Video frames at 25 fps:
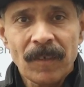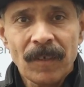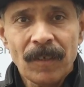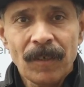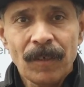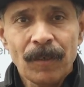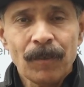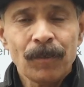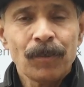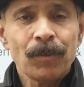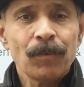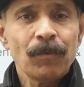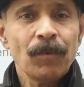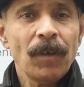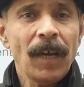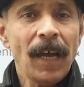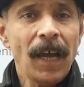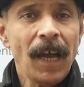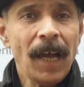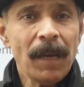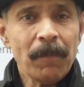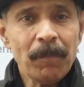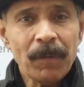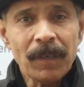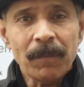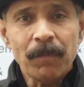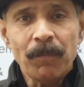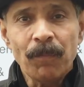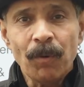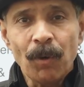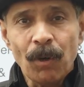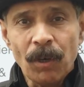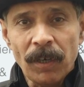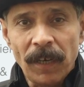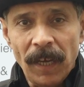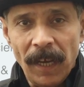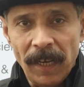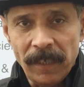you should have a
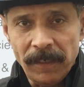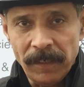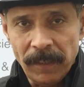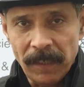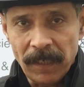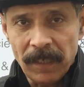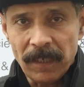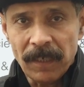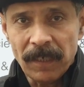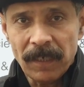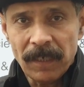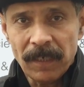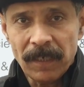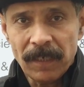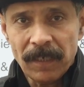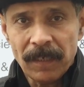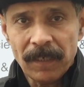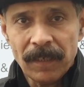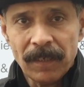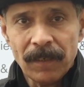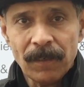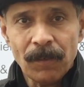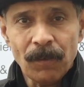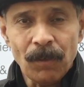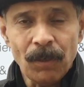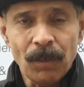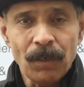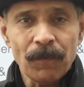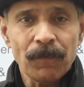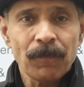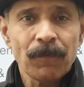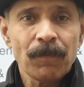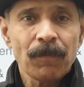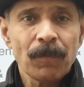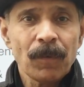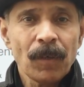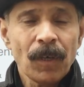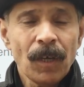broad idea
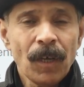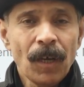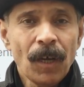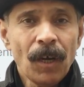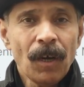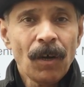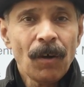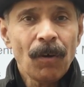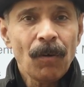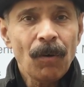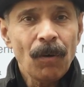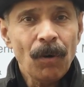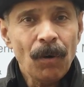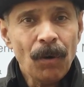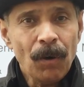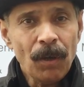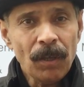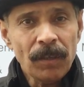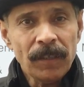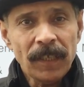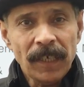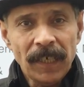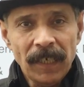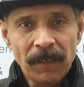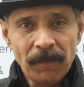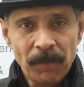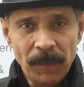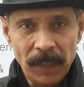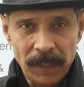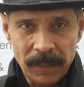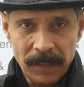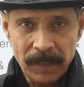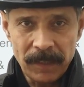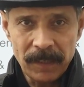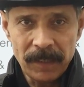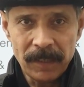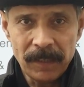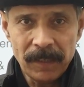of all the
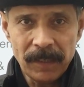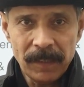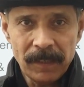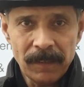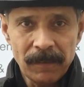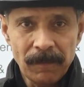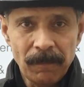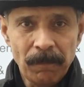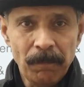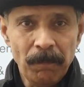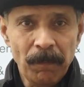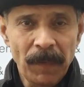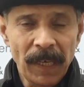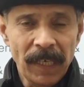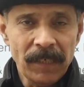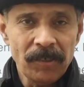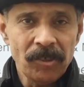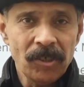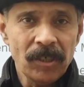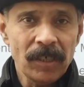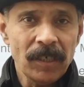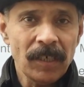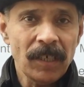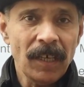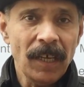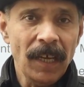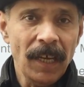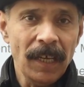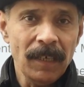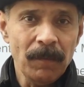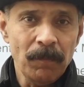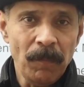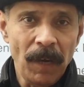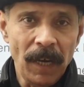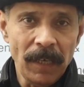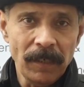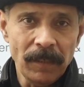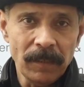events, major and
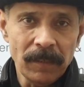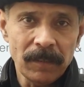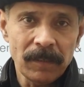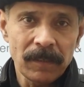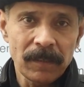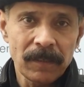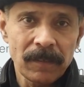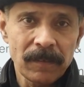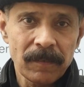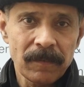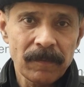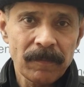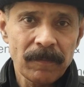minors,